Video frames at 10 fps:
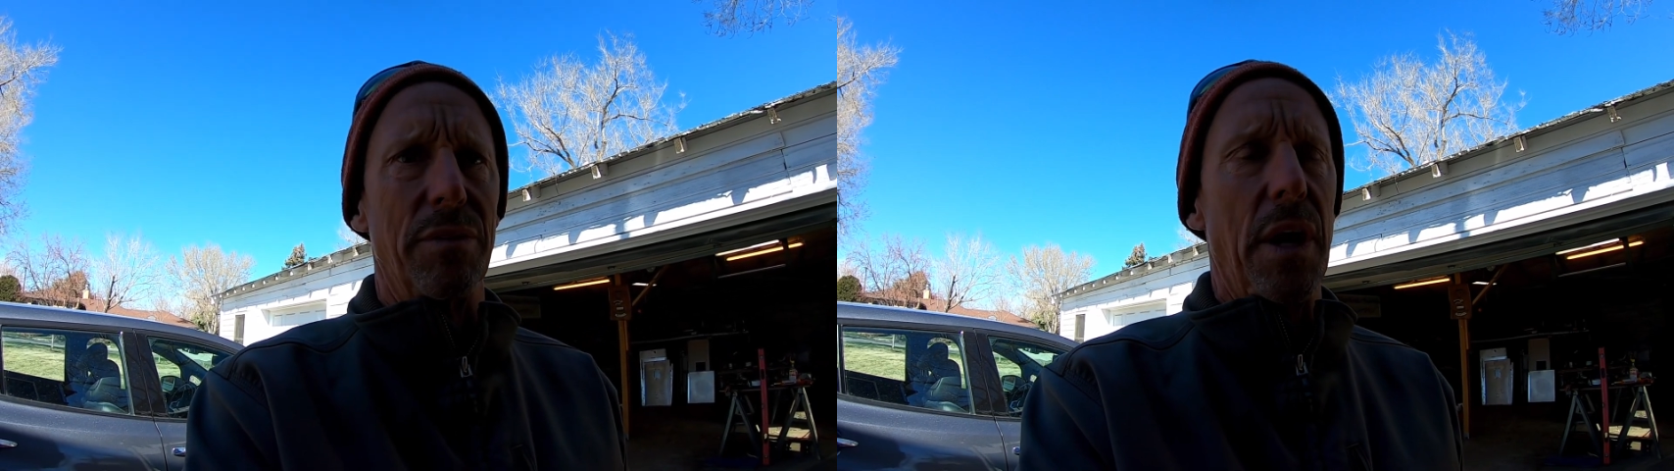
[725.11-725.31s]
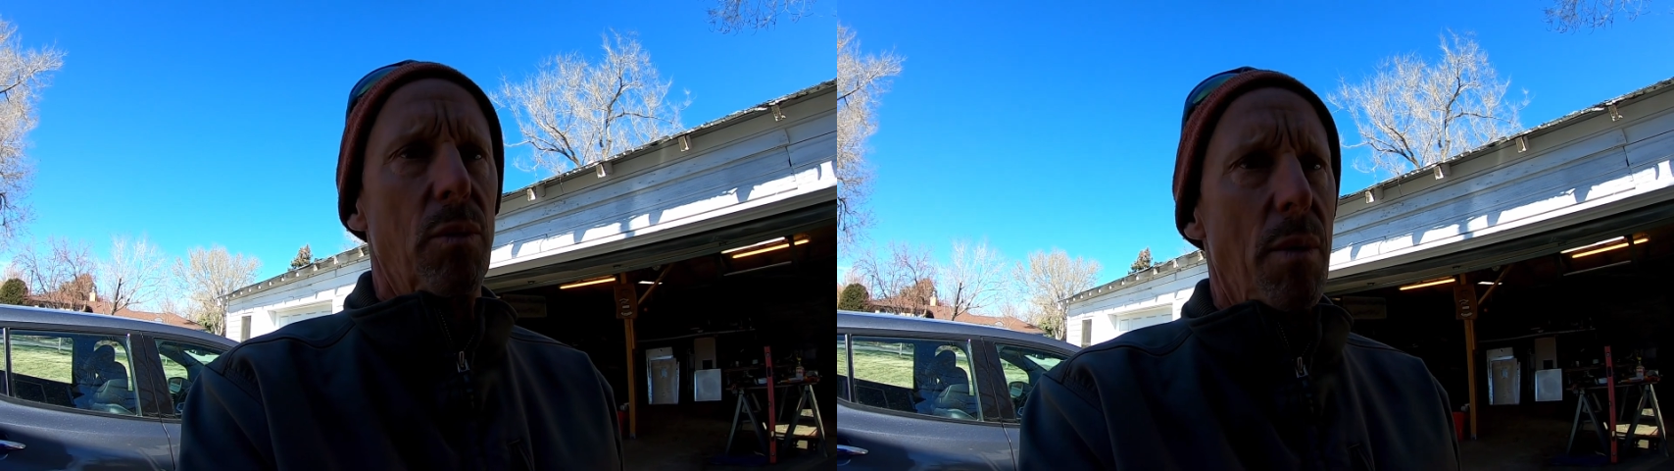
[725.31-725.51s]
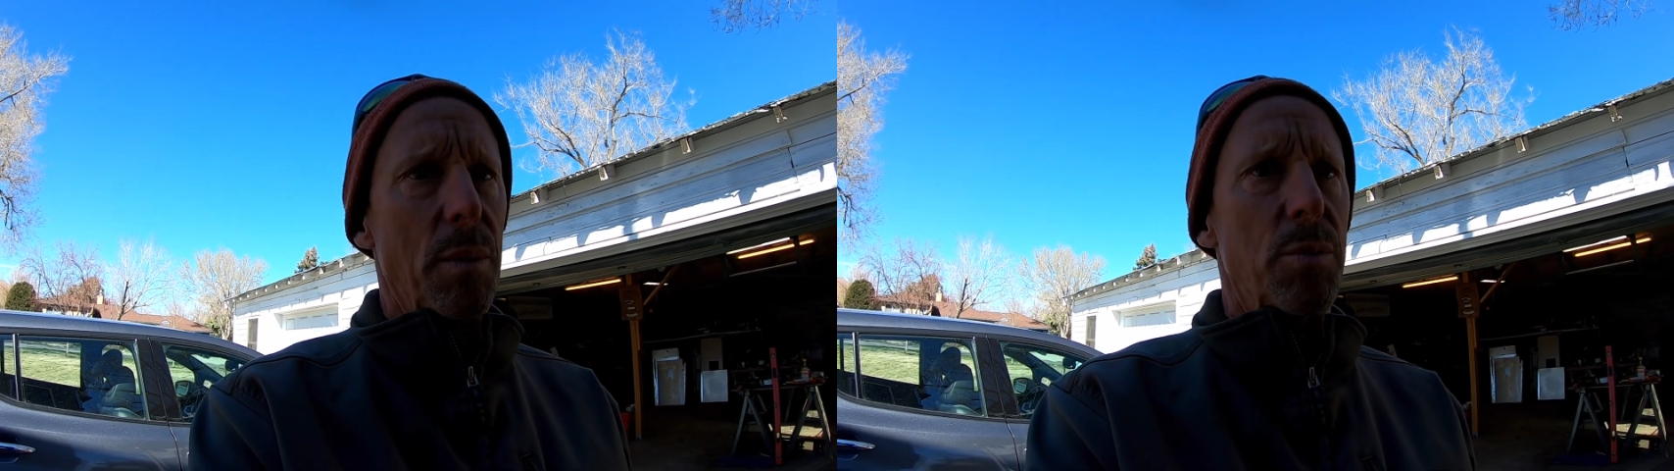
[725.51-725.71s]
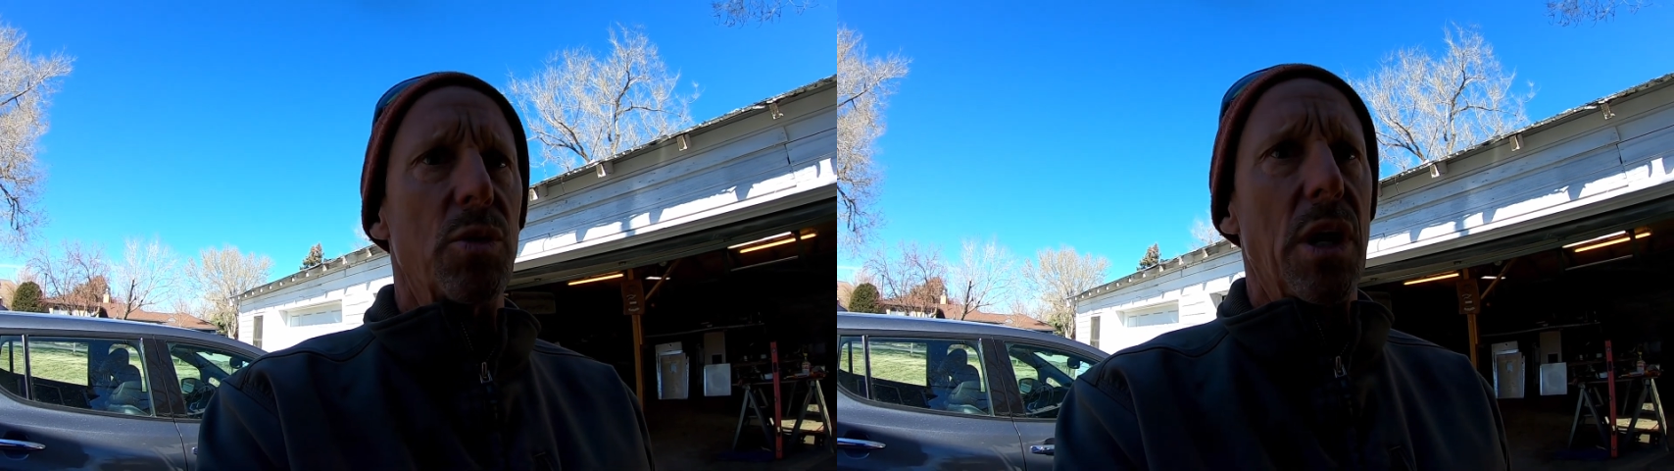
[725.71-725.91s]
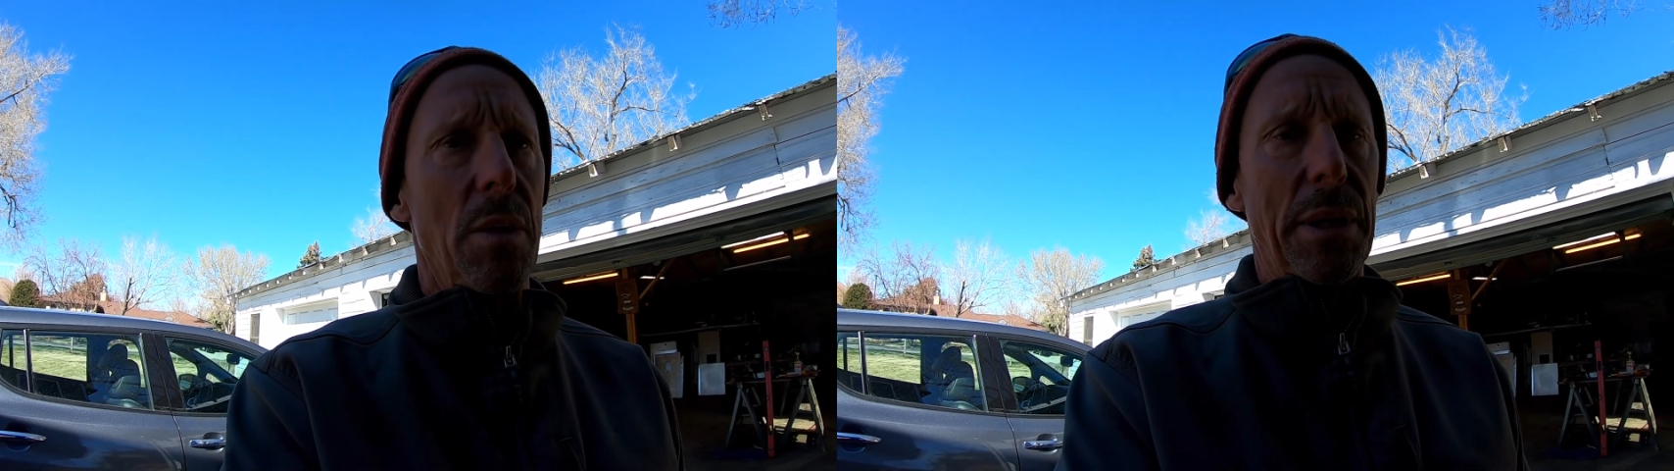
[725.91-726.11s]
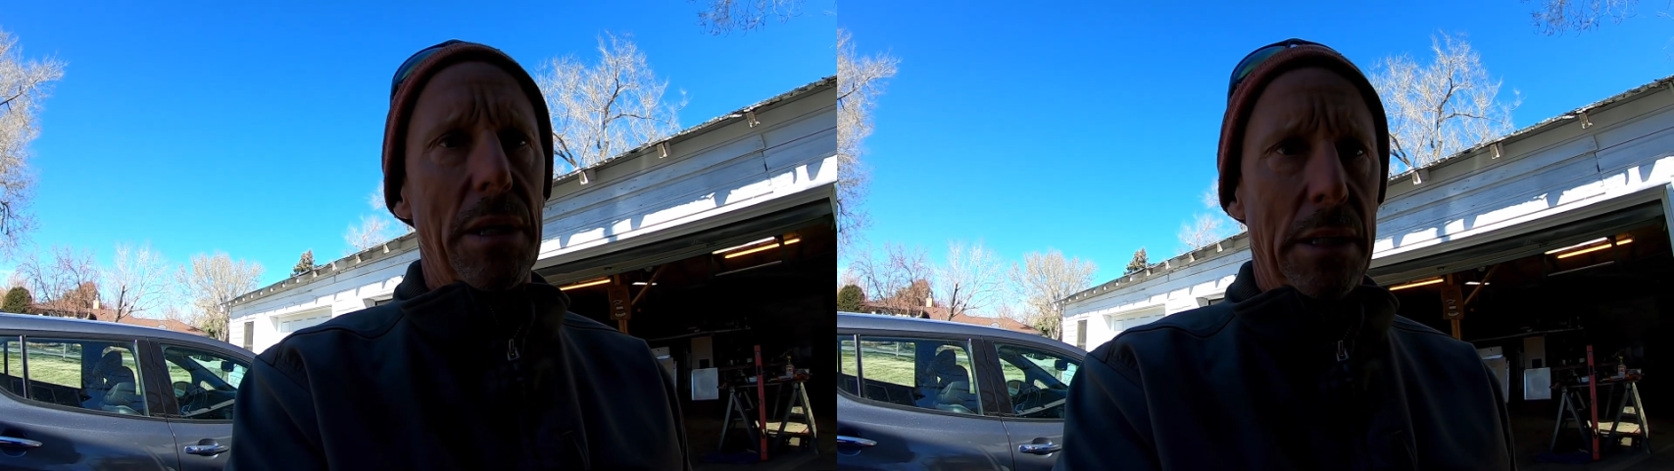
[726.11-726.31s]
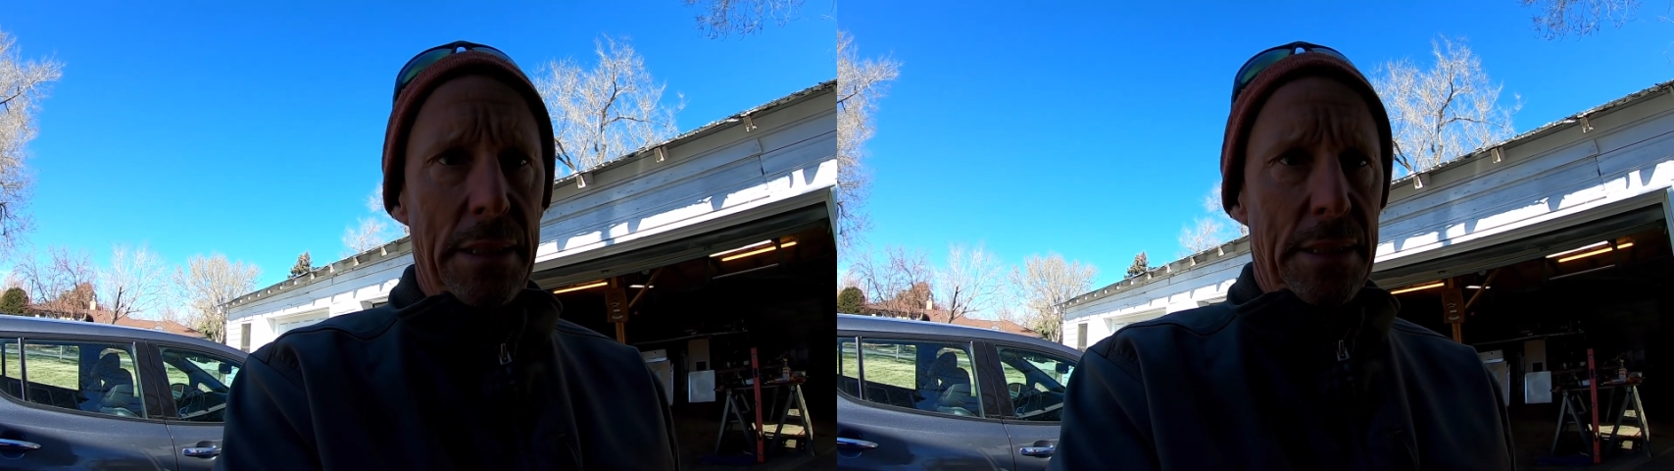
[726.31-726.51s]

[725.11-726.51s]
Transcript: I've got a rubber boot coming,